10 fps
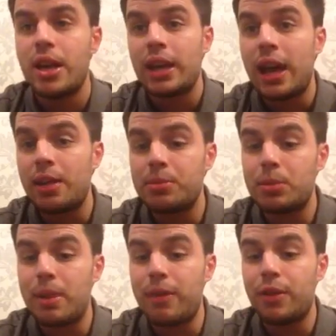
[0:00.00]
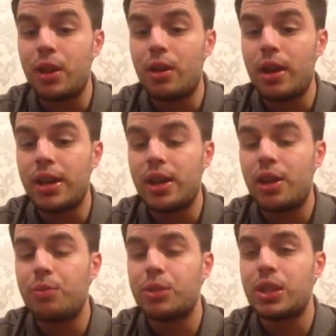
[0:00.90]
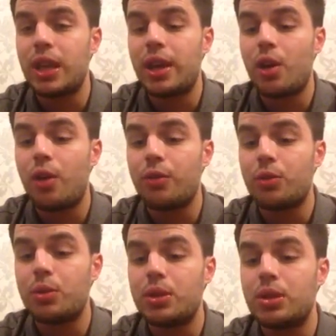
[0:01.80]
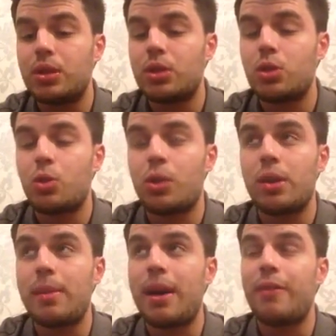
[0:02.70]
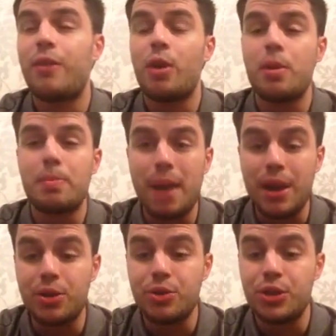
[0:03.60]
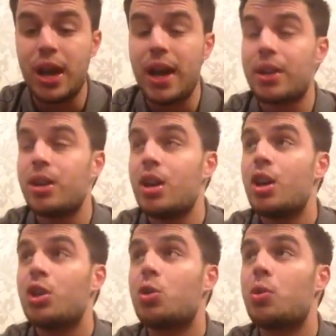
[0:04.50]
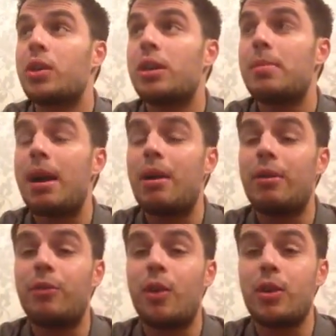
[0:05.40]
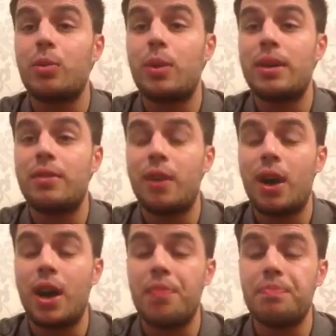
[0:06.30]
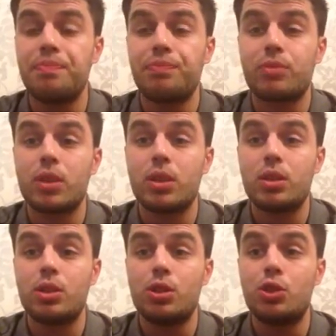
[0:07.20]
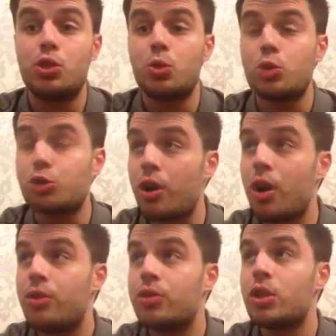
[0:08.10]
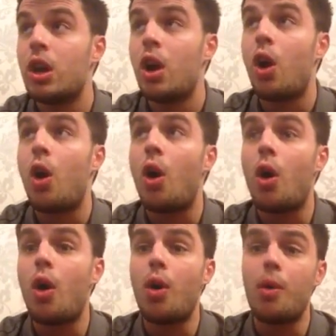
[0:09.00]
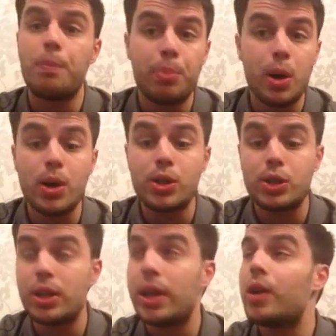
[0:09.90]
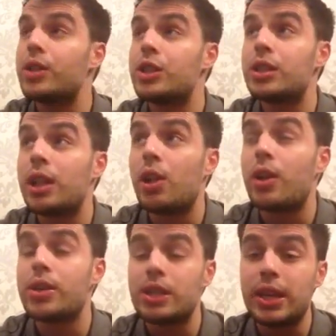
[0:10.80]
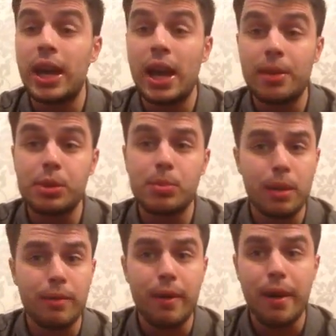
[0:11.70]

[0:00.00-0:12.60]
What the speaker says: Callum Smith, you know, Eddie Hearn was saying afterwards, talking about a fight with Badu Jack, talking about a fight with George Groves. Personally, I'd still like to see Callum Smith